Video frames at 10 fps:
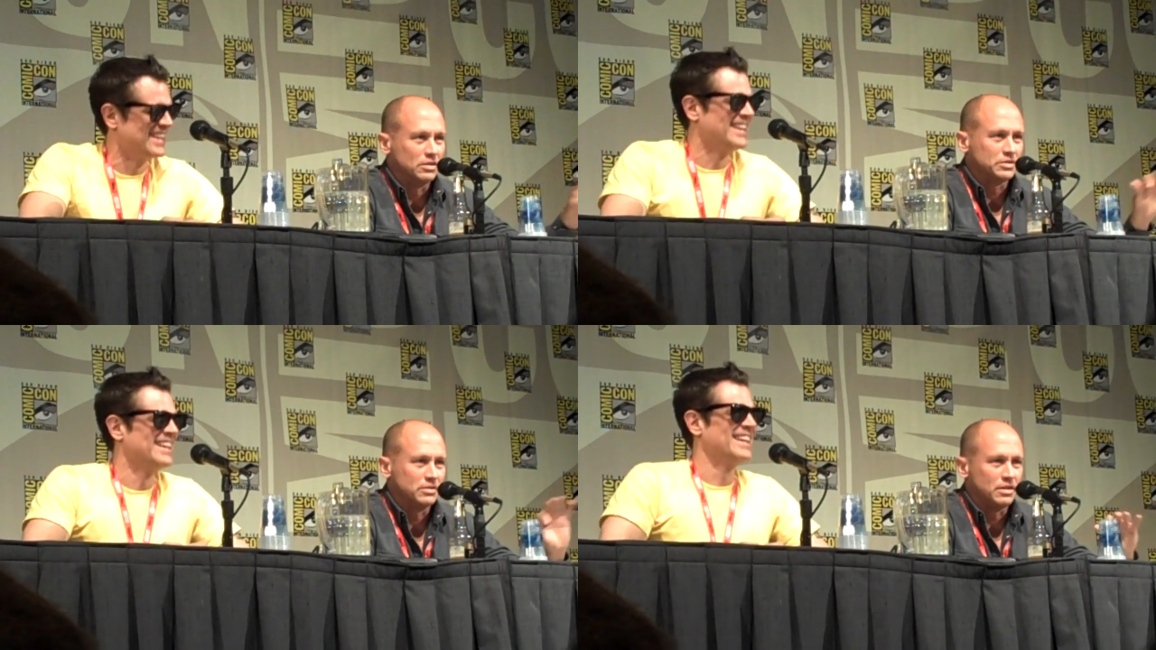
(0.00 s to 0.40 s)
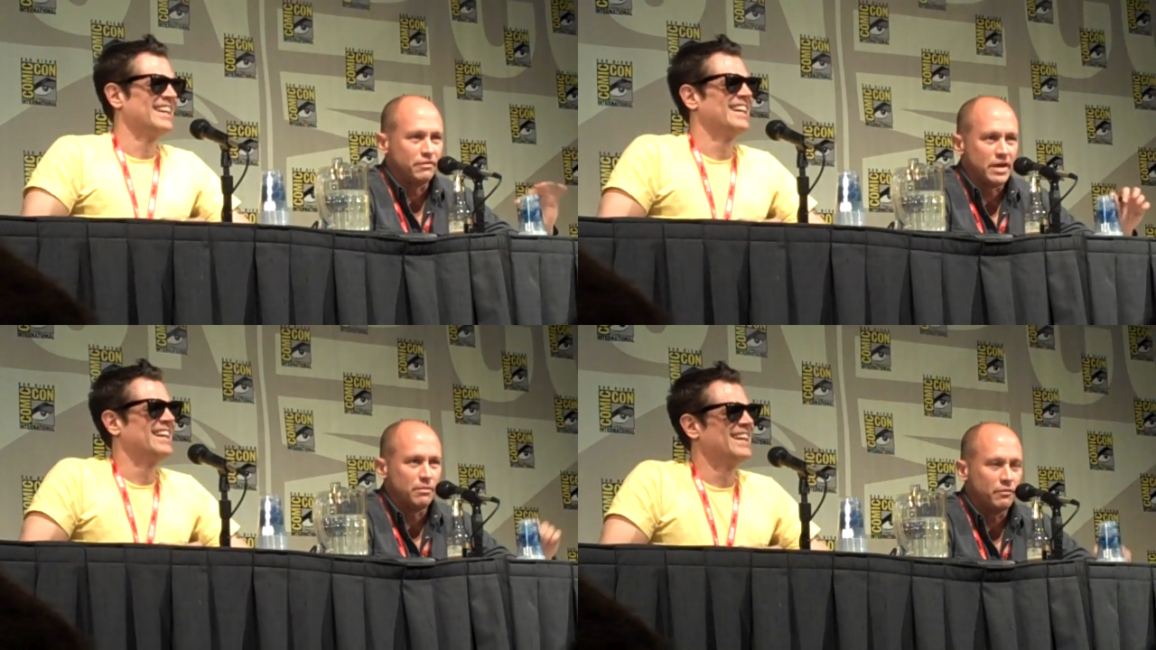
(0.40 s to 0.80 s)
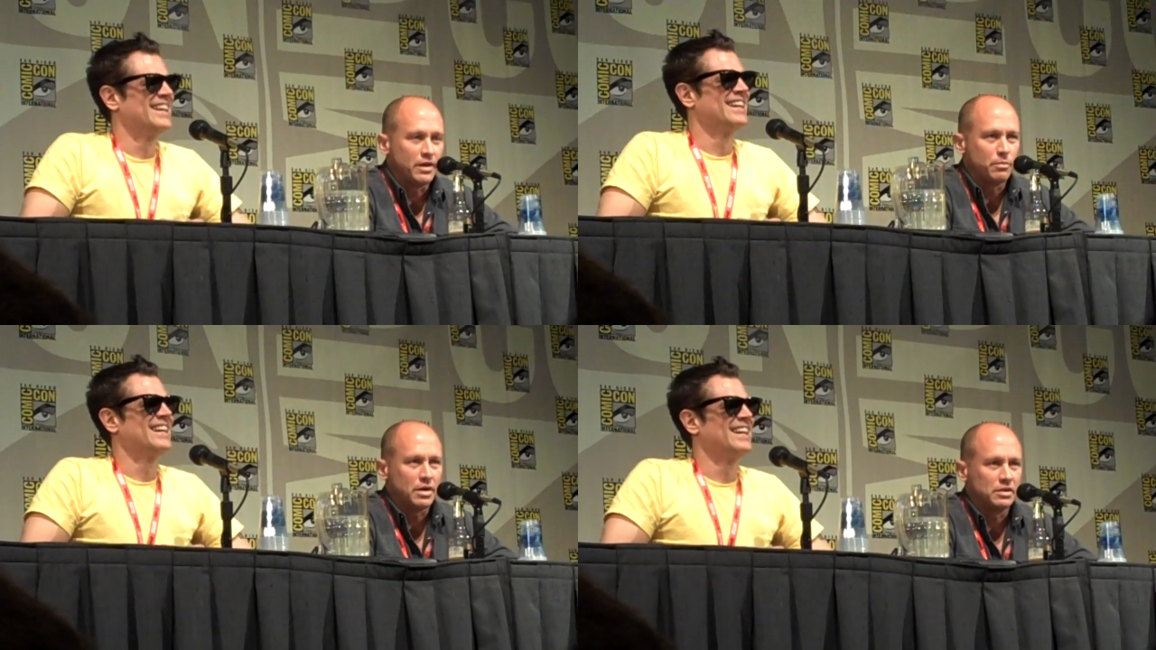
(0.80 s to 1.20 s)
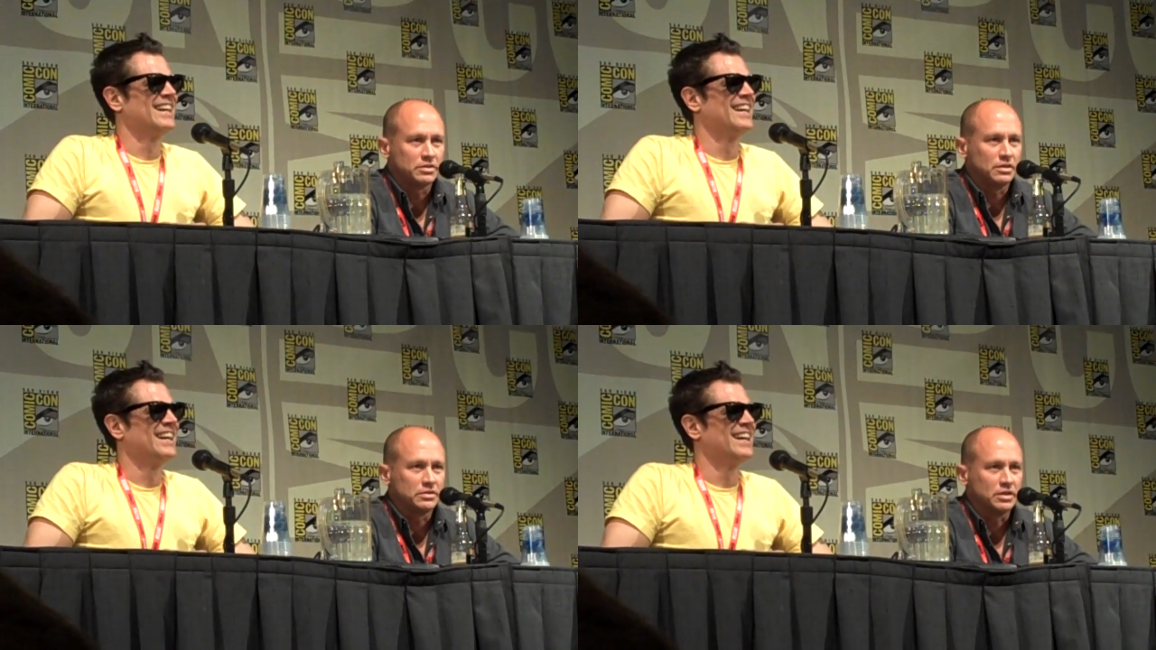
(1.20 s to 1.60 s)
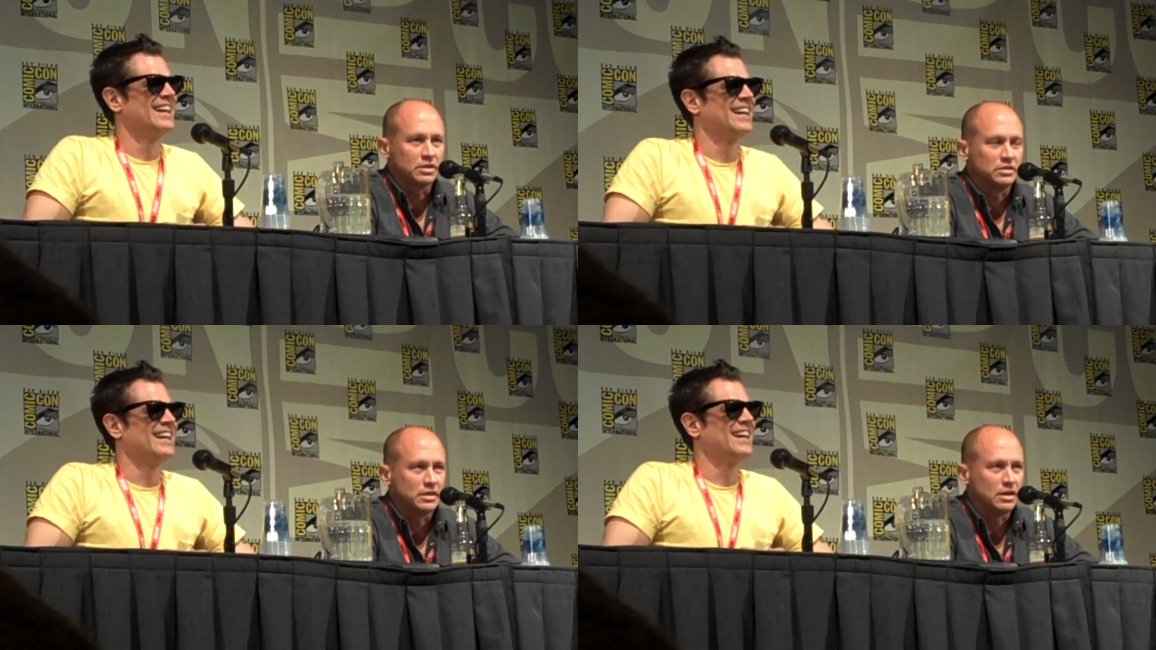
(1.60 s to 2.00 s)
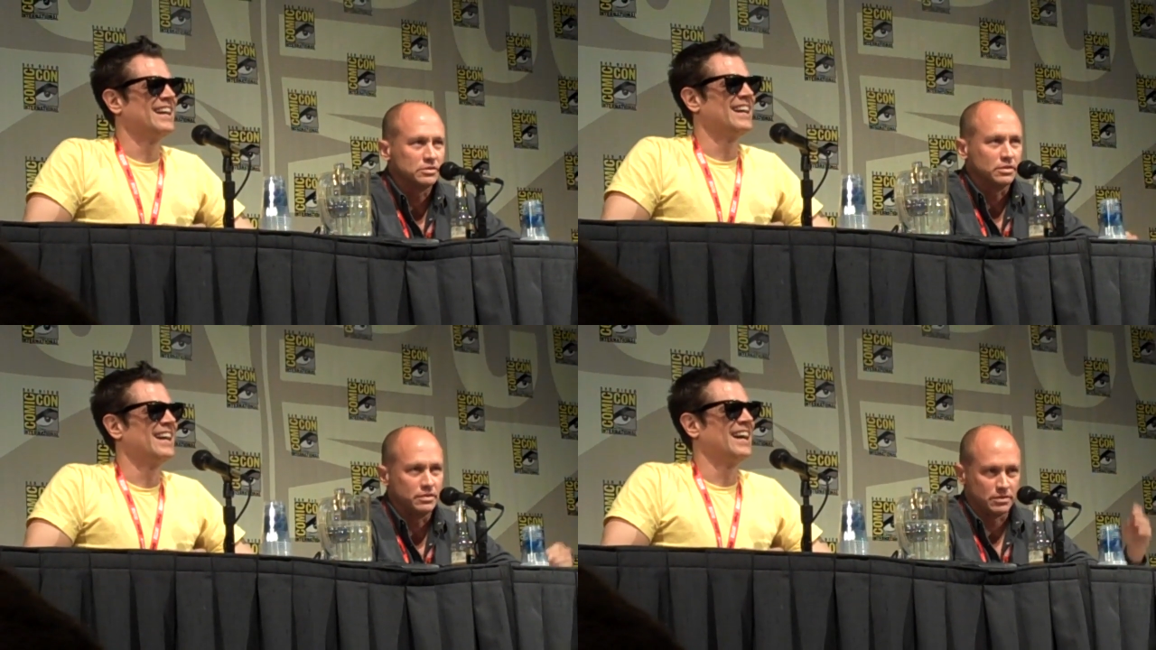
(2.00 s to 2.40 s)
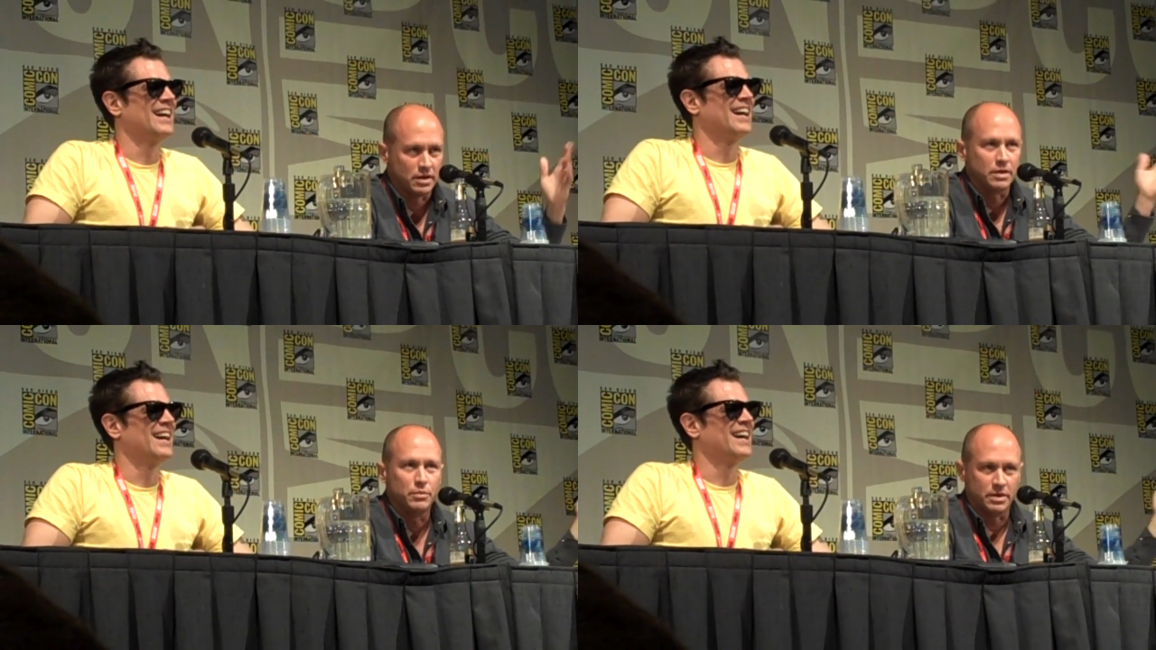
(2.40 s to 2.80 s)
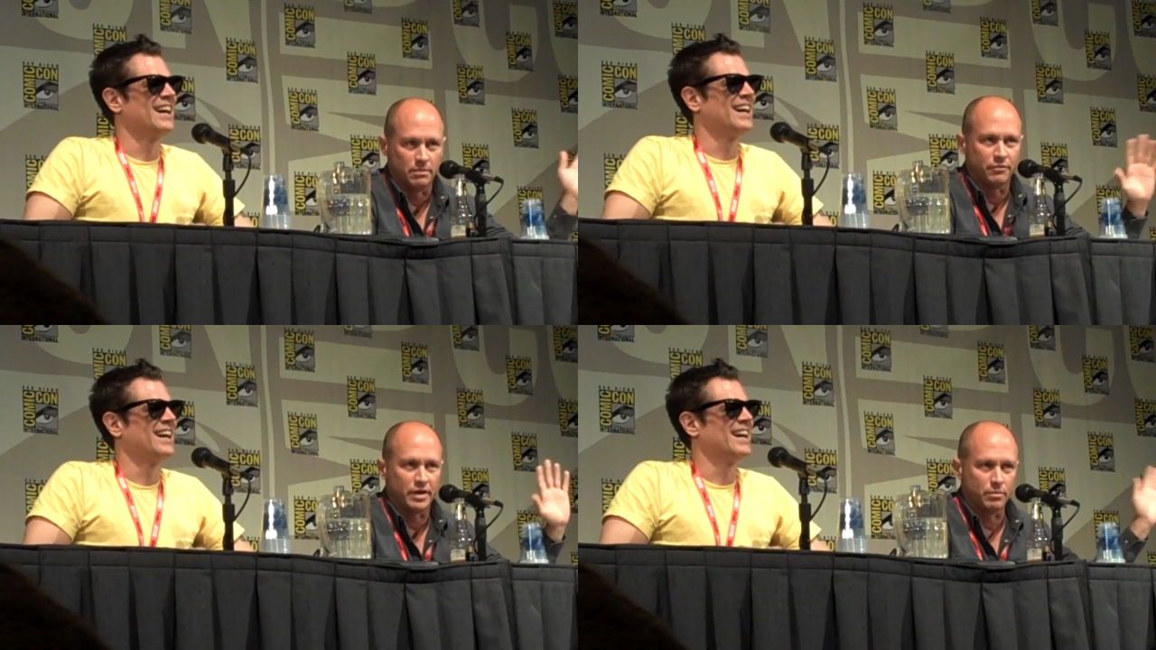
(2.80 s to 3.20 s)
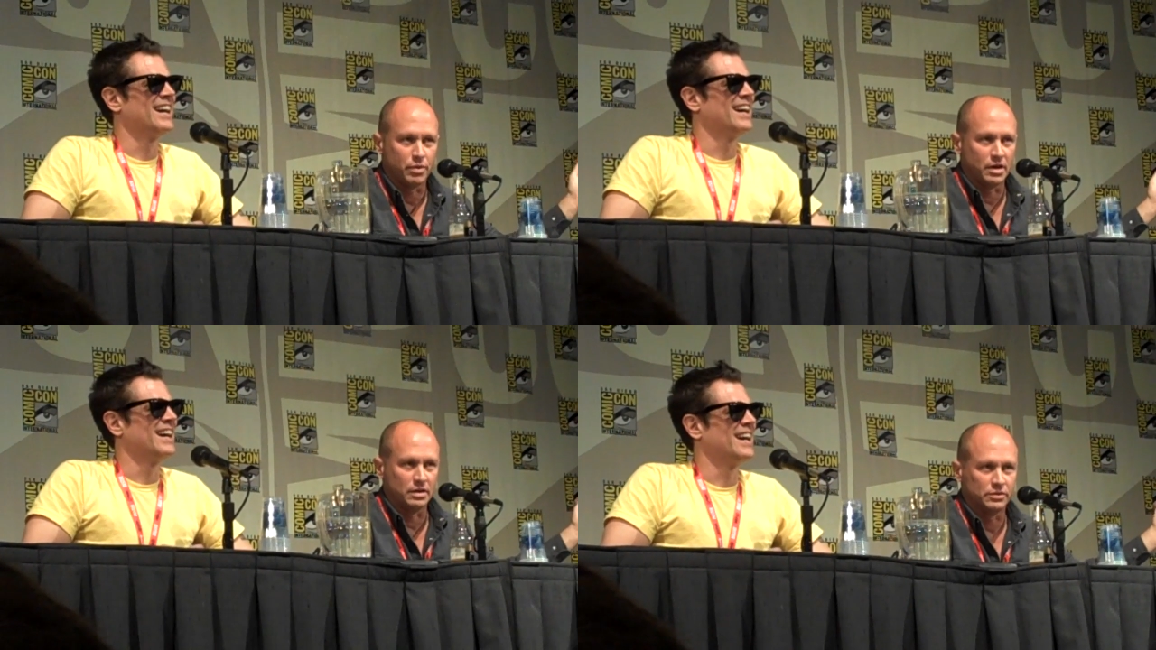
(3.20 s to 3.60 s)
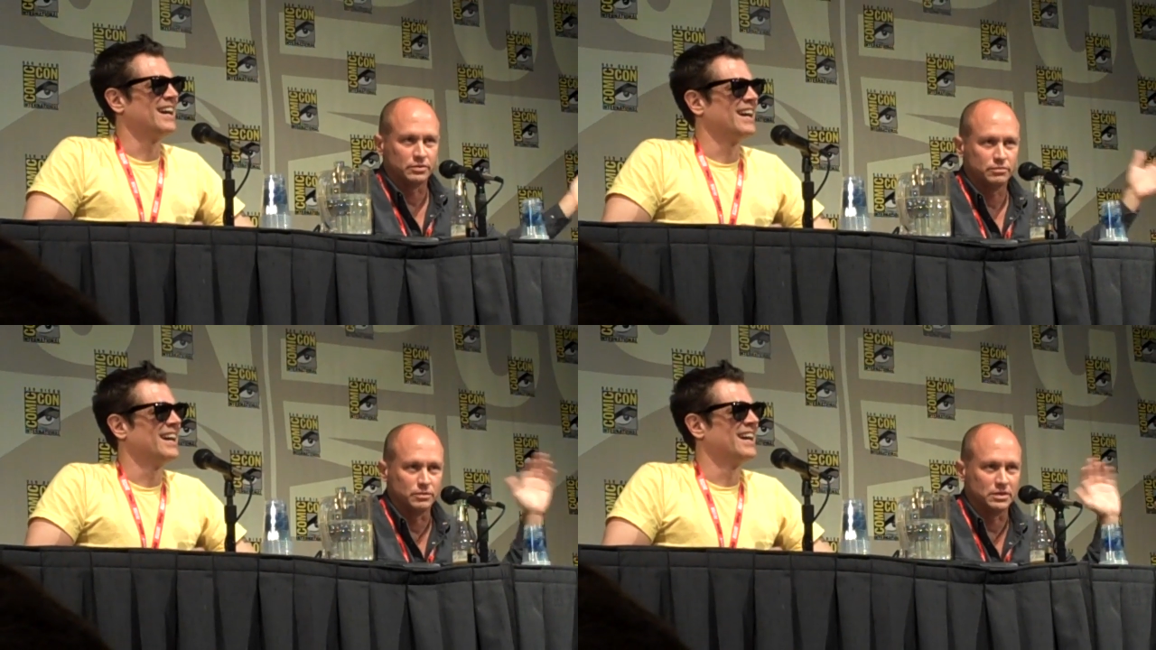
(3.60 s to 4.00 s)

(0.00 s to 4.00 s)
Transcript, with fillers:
Speaker 1: girls are into vamp vampires, are all sexy now, so they're trying to become vampires.